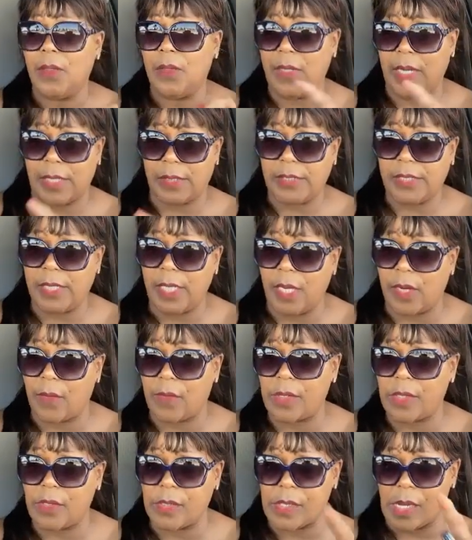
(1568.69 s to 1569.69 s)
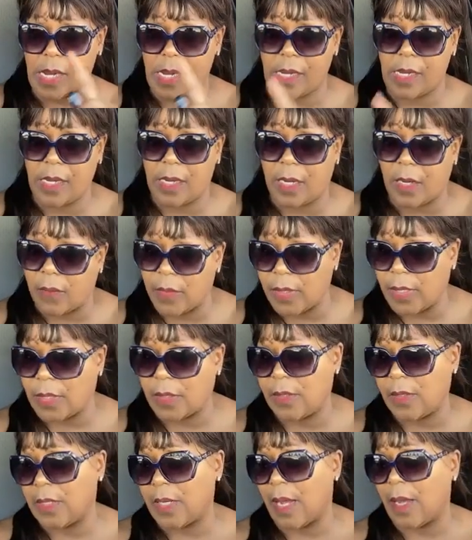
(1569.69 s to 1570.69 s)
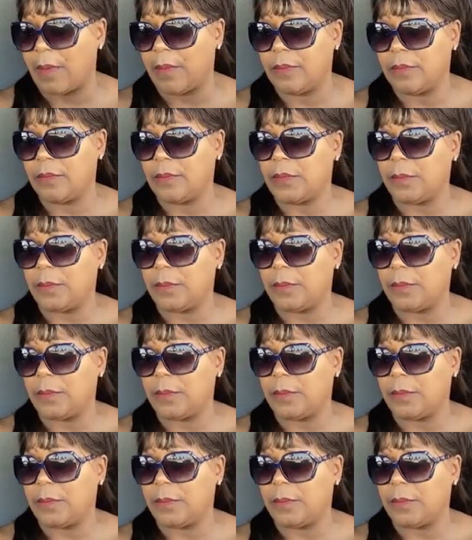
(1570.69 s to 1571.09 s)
you got Terry, you got Eric, you got